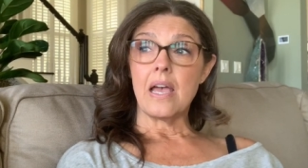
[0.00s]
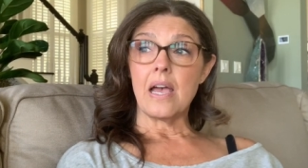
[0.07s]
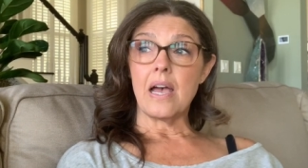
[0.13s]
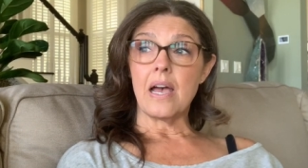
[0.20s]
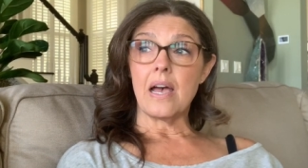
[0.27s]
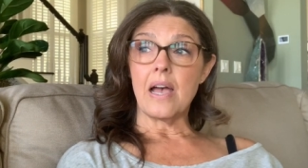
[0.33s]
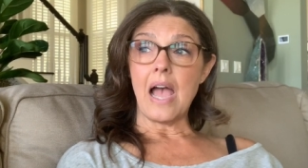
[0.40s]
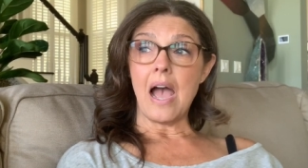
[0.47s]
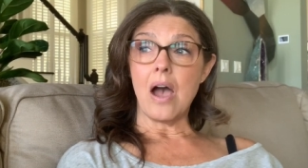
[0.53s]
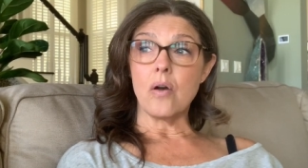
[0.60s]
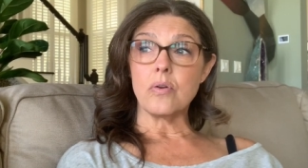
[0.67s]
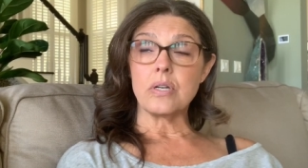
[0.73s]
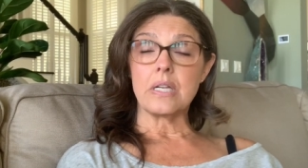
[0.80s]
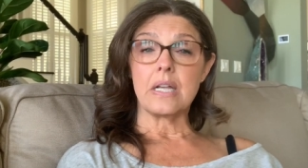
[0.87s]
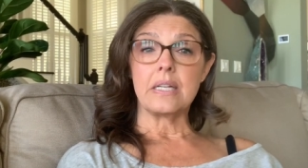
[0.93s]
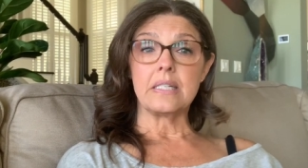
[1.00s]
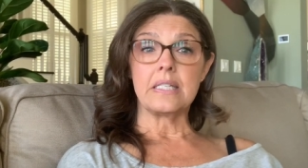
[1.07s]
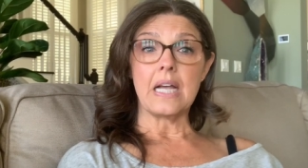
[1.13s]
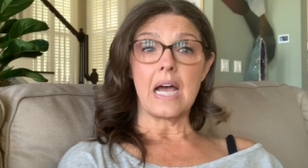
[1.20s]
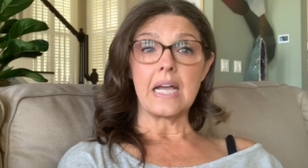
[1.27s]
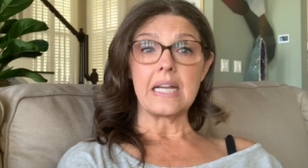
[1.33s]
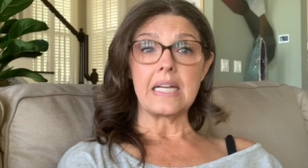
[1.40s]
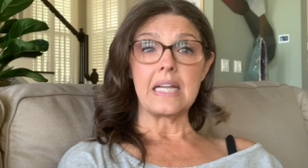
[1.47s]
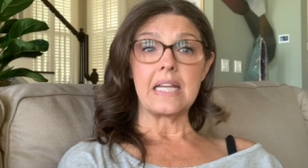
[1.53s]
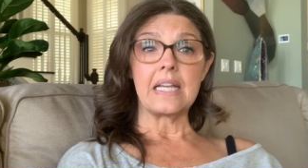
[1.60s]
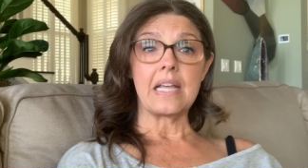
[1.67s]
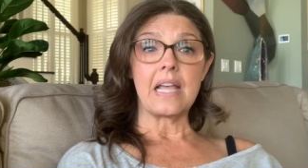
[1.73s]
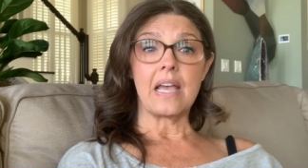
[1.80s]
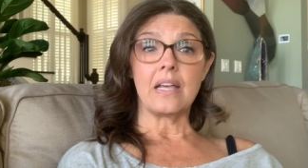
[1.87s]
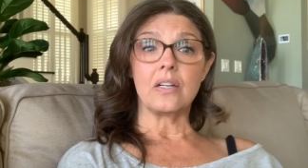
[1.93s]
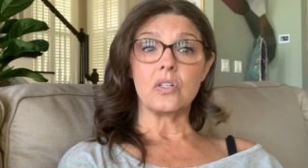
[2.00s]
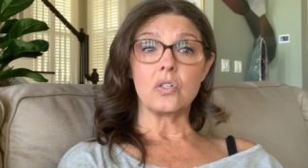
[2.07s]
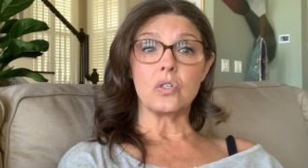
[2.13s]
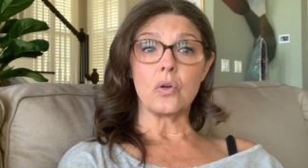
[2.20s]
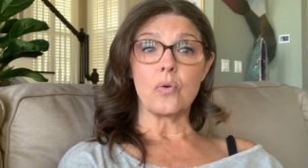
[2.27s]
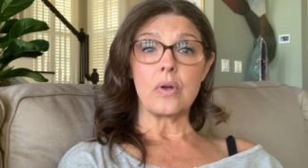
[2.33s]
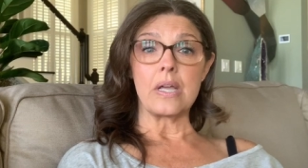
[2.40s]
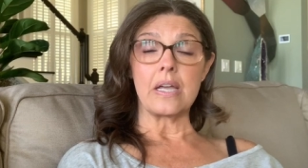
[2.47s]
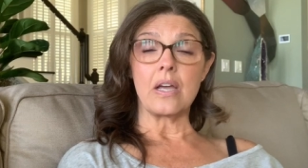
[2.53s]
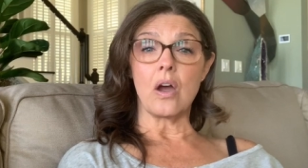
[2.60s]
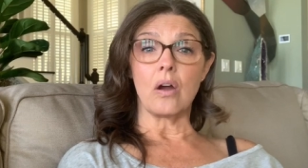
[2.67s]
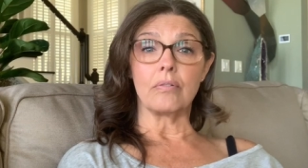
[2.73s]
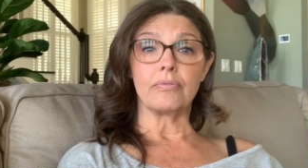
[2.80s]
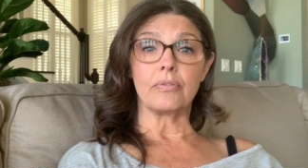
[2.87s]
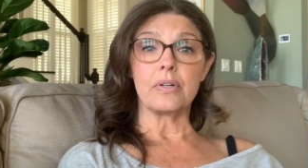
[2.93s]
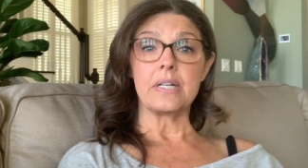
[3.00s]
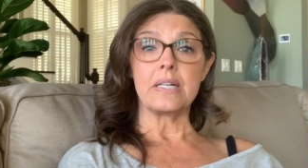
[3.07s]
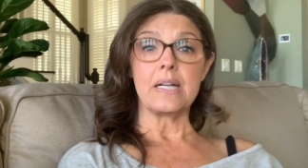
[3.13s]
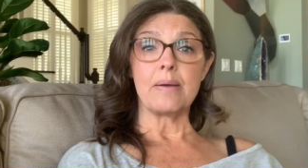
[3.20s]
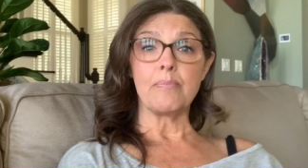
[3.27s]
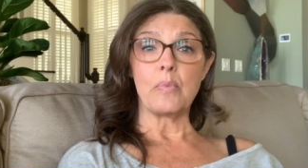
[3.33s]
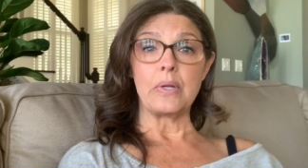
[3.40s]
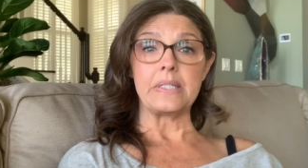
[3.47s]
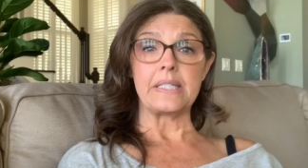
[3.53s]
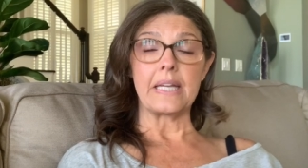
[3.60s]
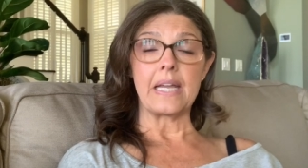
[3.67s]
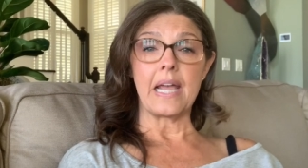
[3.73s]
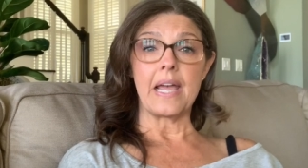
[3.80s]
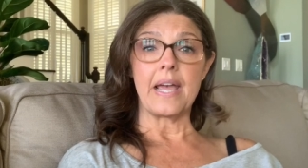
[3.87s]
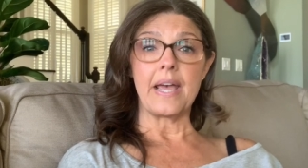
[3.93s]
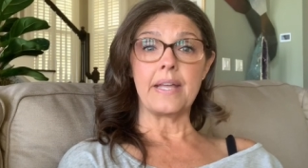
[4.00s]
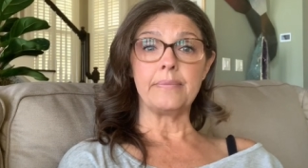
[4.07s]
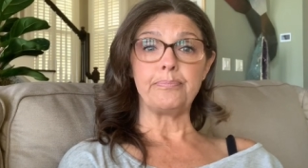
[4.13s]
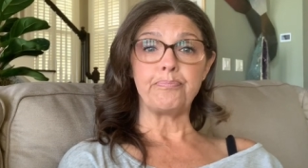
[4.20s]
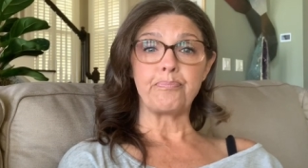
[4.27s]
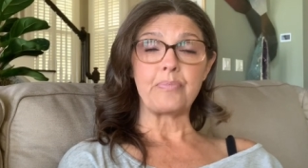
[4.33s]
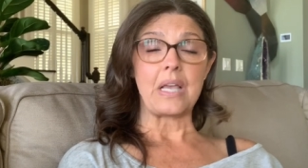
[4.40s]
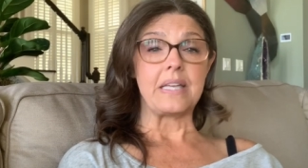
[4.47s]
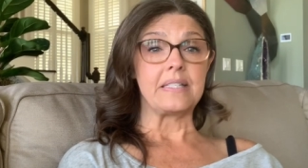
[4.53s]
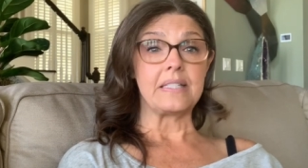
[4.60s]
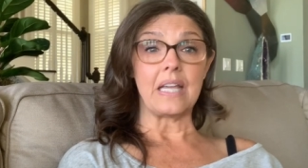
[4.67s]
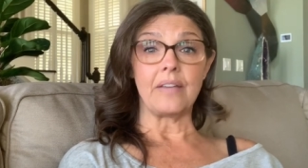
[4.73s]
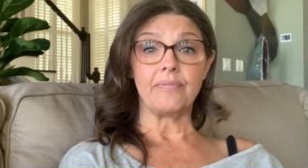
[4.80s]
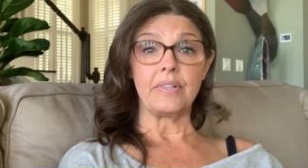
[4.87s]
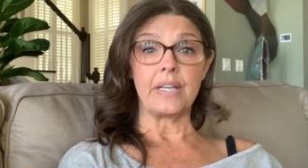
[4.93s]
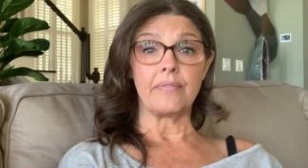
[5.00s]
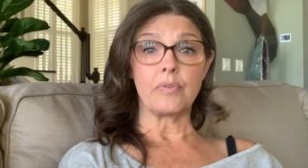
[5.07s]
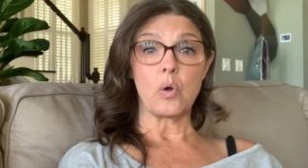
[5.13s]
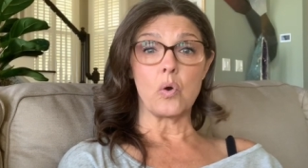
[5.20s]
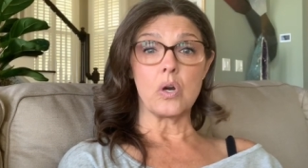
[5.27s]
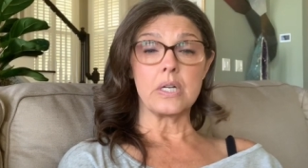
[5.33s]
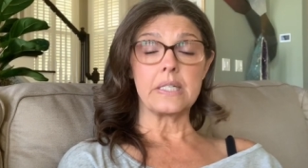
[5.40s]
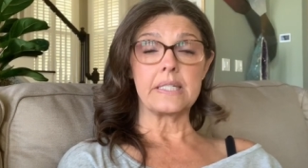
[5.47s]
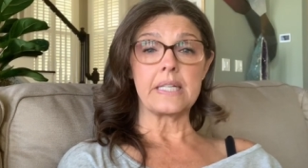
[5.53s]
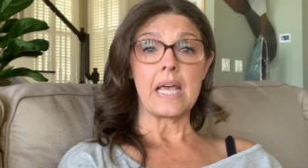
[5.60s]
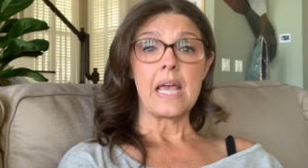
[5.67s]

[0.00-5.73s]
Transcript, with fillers: uh, out dining and enjoying our freedom once again, safely, of course.